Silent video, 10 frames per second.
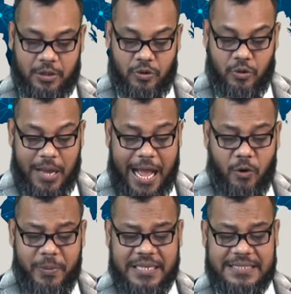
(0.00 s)
so how
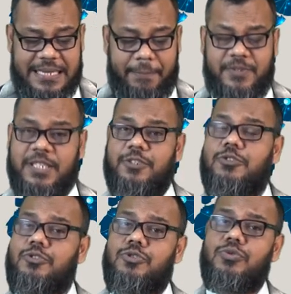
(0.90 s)
many subjects
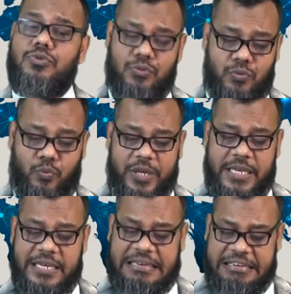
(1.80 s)
do we
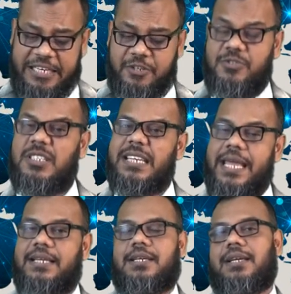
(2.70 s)
need to
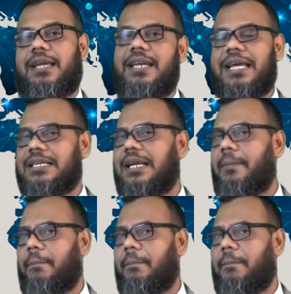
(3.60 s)
take eta ekta